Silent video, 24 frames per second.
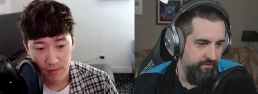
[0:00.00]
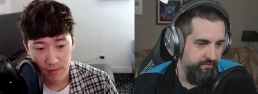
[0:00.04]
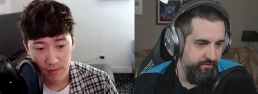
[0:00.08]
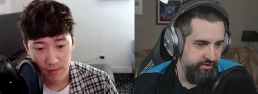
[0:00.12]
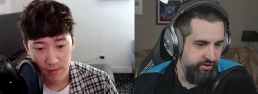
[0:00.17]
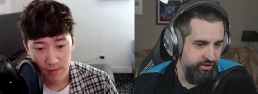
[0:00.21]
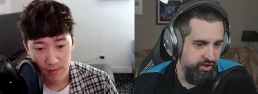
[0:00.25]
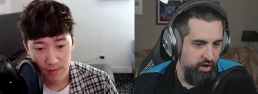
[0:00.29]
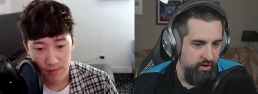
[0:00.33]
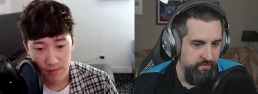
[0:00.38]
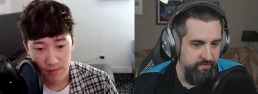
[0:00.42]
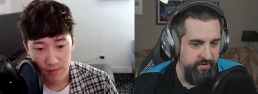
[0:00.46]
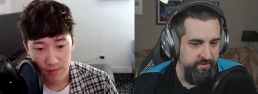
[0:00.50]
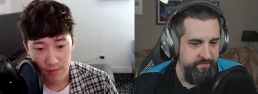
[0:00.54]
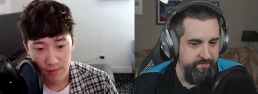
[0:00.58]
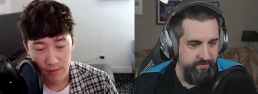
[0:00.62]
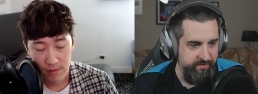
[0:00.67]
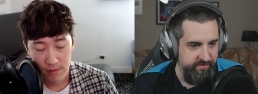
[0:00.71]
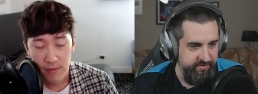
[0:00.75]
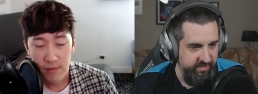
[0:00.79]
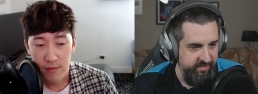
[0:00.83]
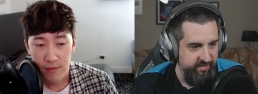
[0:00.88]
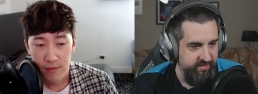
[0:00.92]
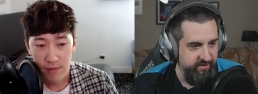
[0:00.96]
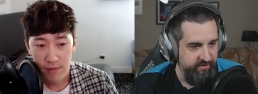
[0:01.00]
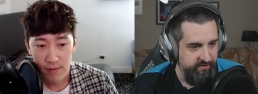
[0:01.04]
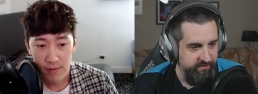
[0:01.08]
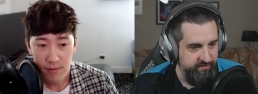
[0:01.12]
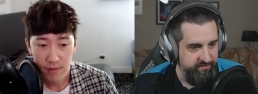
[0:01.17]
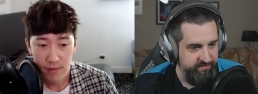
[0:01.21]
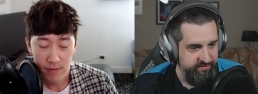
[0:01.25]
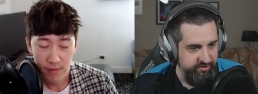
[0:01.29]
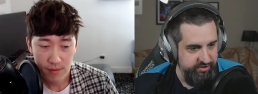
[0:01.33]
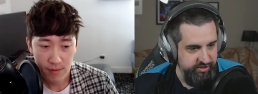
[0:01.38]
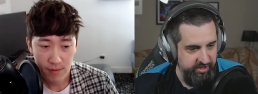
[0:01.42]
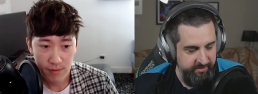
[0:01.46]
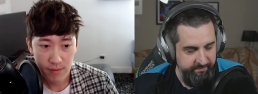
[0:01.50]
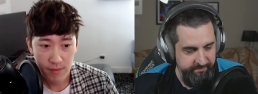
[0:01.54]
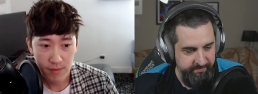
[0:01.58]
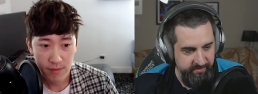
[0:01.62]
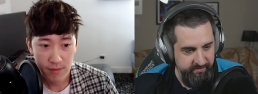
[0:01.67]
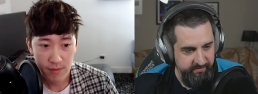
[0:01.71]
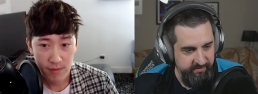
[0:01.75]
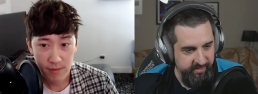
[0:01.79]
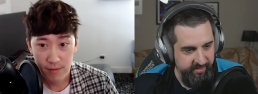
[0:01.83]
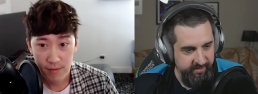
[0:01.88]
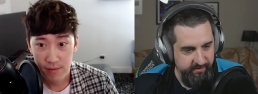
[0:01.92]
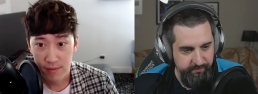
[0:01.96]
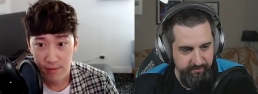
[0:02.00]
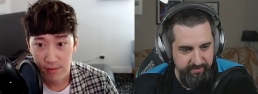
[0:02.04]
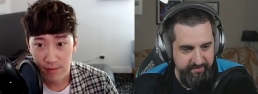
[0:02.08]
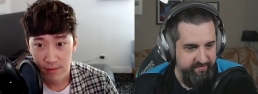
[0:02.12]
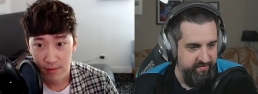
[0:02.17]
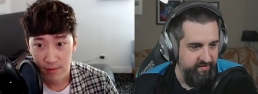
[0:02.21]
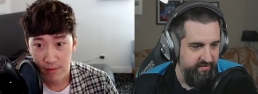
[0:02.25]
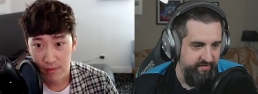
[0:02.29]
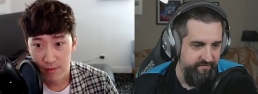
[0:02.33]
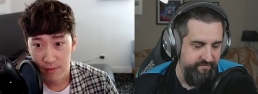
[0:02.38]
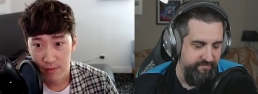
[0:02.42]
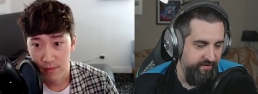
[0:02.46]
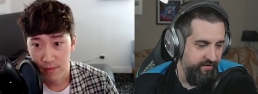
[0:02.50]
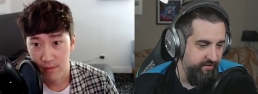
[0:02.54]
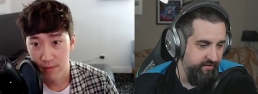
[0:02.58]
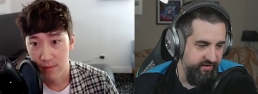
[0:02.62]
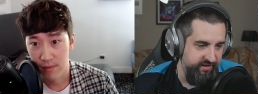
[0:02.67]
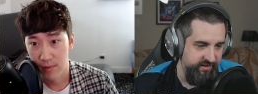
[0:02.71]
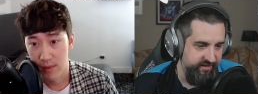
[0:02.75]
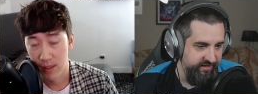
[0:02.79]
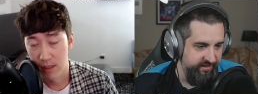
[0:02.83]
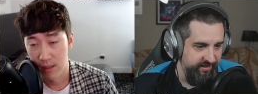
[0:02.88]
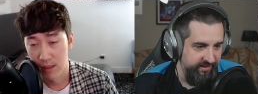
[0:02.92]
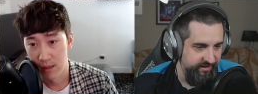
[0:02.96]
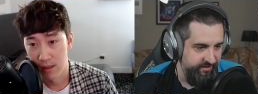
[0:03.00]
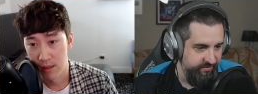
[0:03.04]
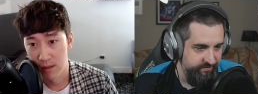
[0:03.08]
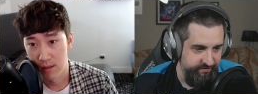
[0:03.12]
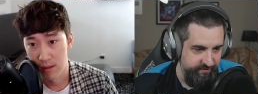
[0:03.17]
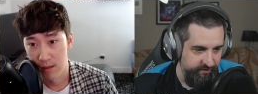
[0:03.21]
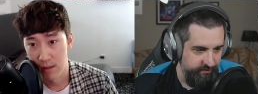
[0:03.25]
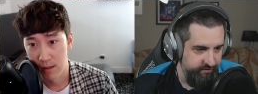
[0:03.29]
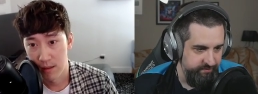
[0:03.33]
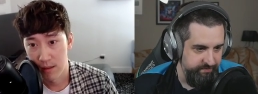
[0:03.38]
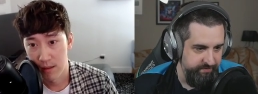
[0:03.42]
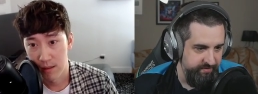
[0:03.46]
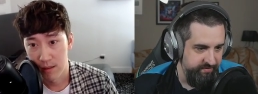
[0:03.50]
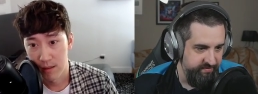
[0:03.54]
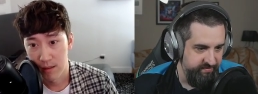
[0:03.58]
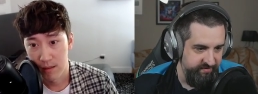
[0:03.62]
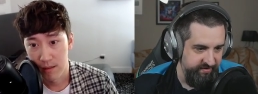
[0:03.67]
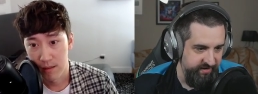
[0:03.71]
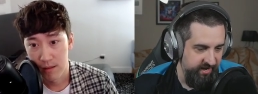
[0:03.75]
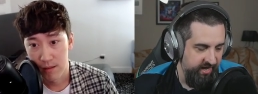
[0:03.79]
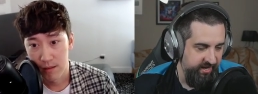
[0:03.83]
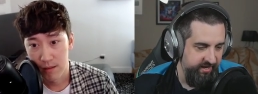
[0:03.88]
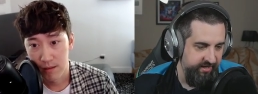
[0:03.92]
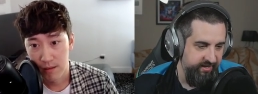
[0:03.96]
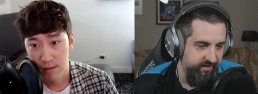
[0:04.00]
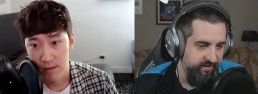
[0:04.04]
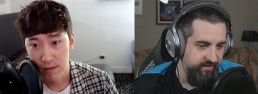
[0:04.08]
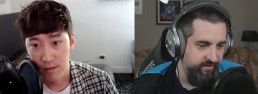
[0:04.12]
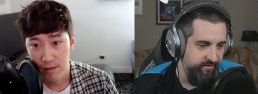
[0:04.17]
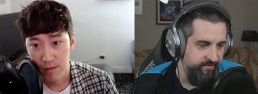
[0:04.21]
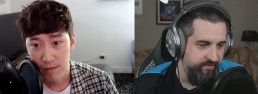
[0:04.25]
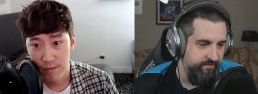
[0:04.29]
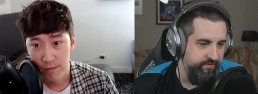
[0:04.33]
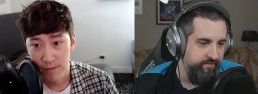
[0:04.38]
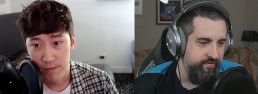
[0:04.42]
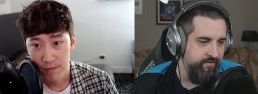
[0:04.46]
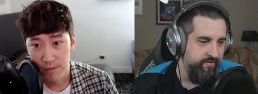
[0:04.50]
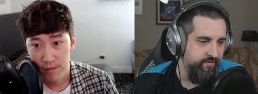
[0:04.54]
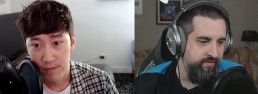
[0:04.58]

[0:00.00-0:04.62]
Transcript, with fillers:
Speaker 1: which Karma in particular is the champion. Like, we say very little in tournaments in high elo,